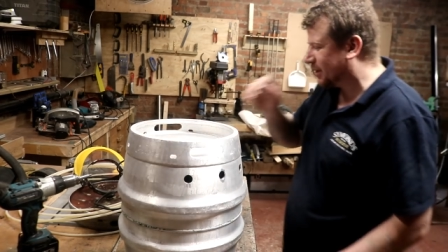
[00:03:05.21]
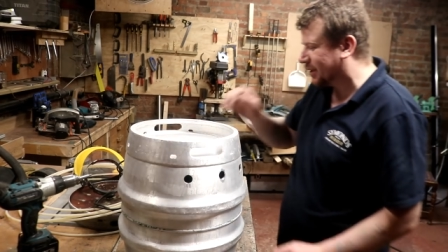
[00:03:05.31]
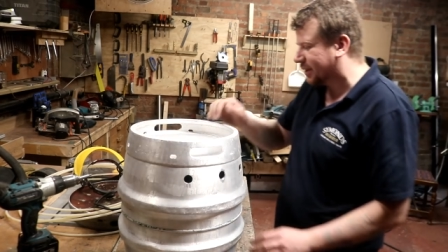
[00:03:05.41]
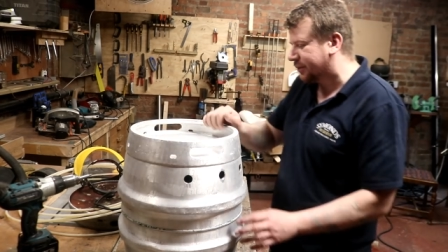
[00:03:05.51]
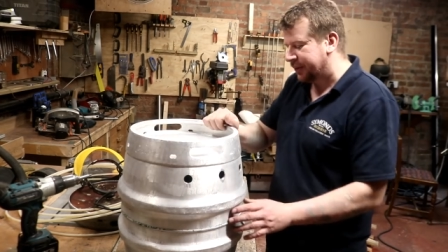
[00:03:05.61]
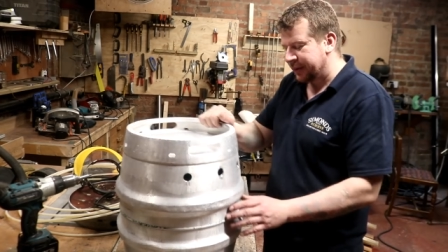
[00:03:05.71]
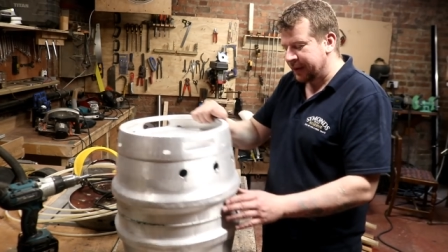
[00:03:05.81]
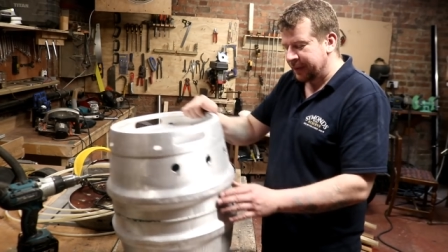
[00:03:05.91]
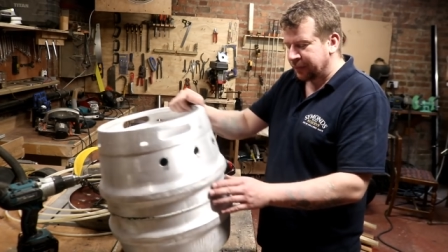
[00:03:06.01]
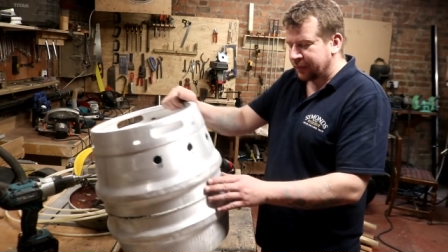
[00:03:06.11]
So
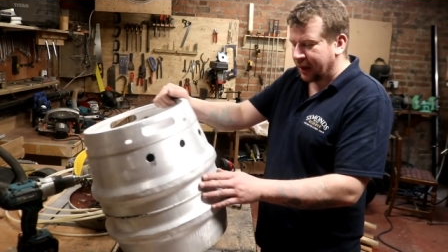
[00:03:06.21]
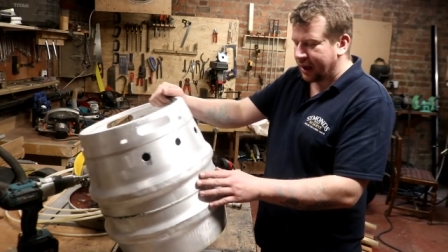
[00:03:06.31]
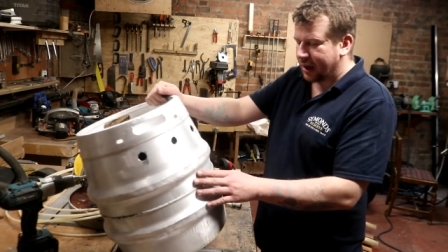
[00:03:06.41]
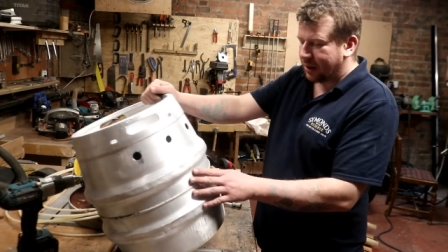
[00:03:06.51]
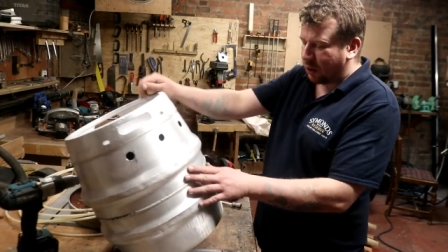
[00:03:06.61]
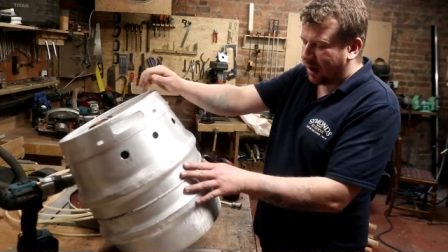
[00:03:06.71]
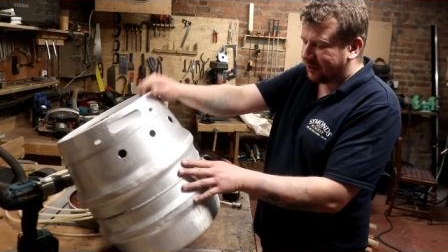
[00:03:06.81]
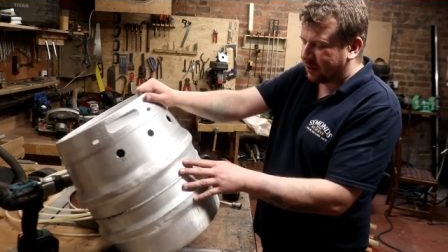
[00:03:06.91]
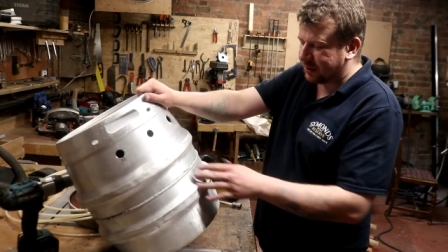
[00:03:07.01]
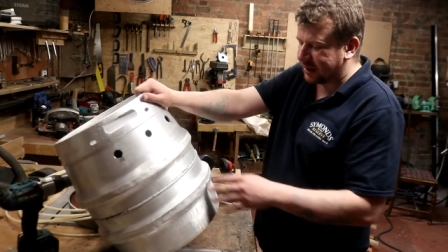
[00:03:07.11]
uh, what I've
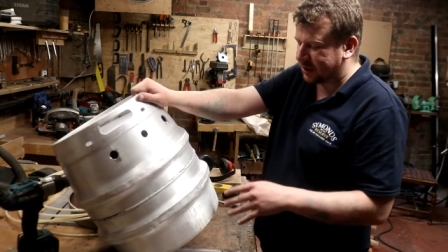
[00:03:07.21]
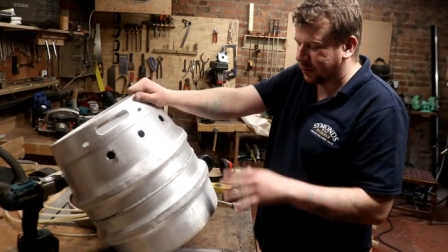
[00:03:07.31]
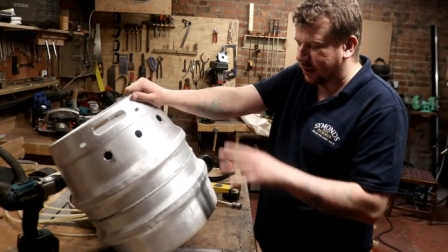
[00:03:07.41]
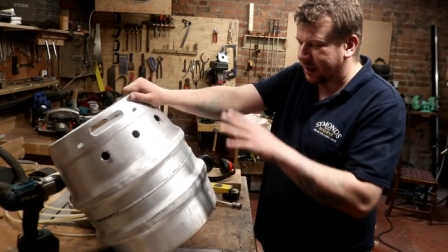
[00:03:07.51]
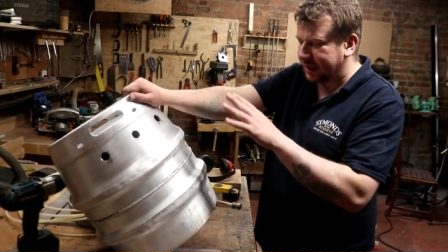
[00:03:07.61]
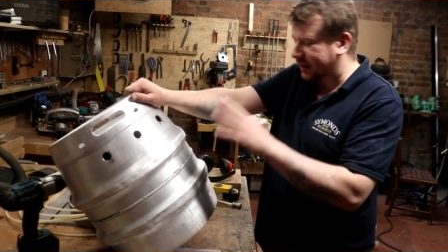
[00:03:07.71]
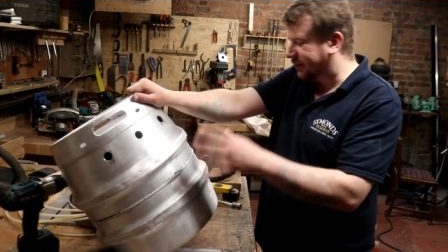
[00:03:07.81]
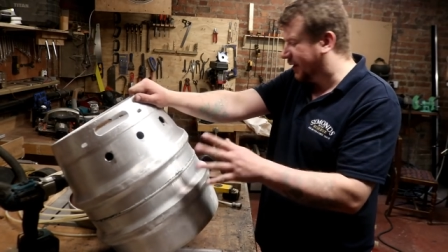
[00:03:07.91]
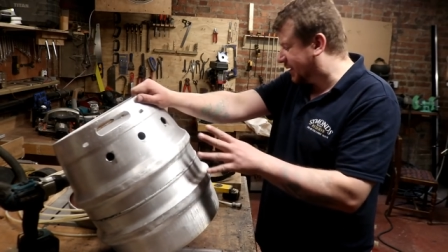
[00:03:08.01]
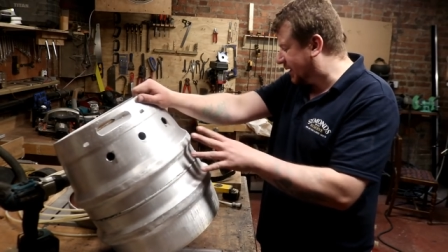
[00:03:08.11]
done with this one is
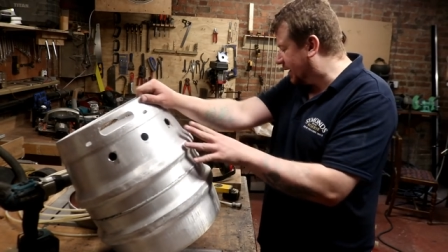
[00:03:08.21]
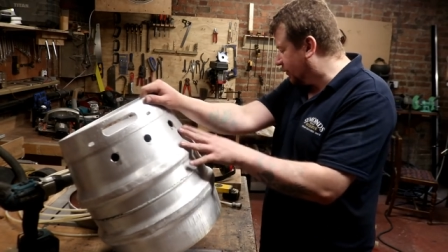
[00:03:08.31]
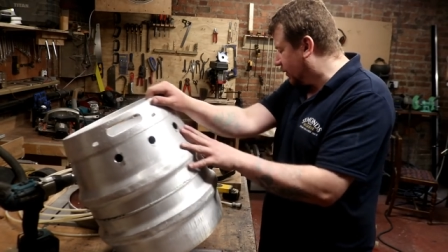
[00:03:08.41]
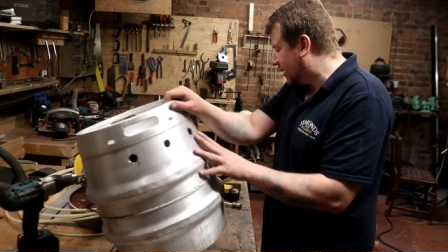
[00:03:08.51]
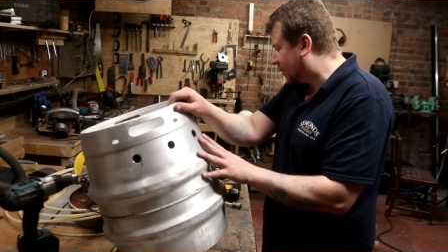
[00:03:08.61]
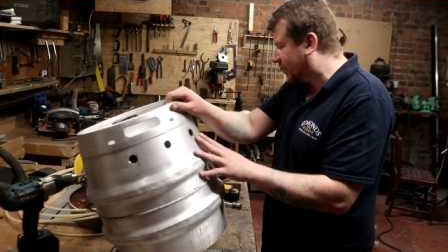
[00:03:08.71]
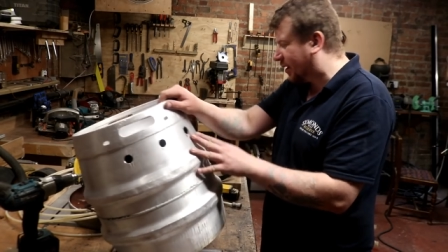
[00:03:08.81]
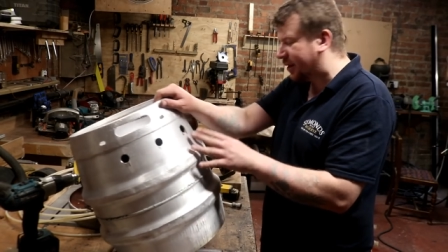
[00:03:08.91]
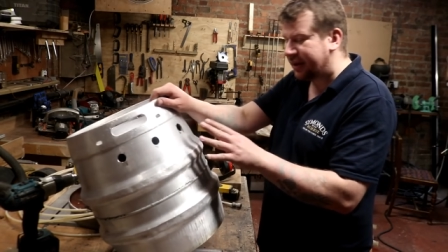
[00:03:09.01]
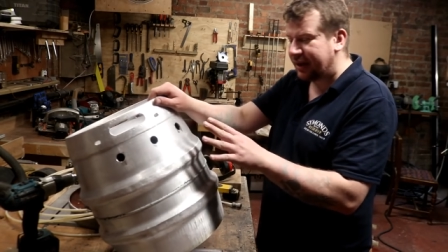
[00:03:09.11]
I've hit it with
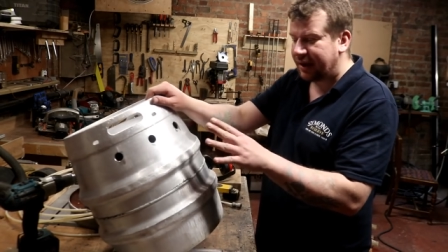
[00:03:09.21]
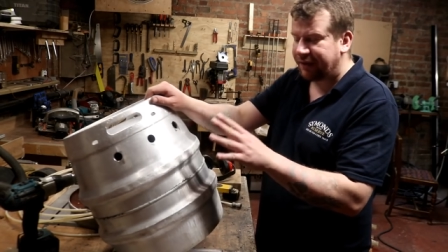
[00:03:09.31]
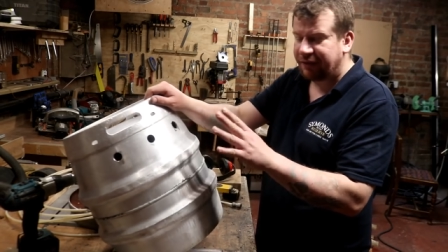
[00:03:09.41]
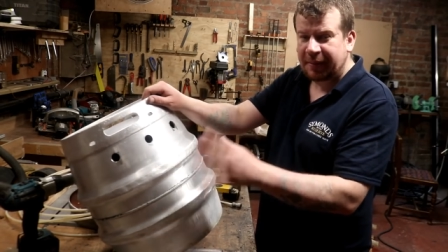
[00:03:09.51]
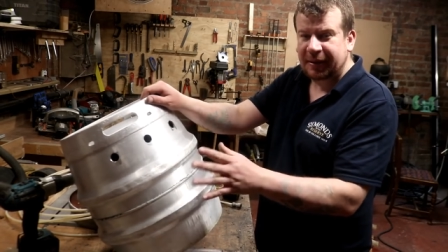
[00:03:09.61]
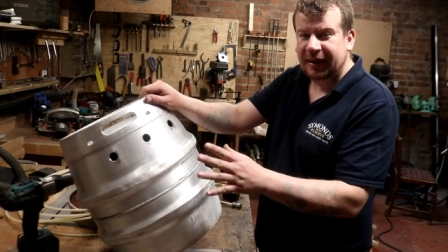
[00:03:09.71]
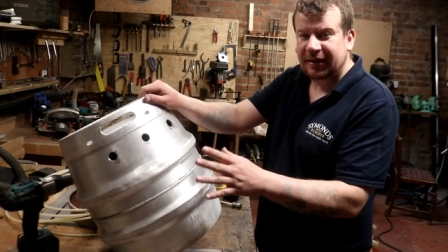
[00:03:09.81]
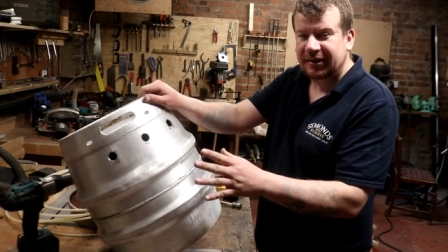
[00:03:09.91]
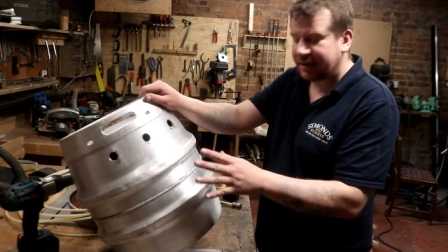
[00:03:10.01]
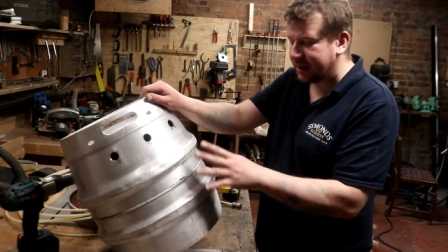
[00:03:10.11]
the flapper
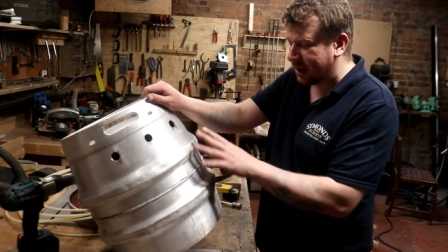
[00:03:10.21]
disc.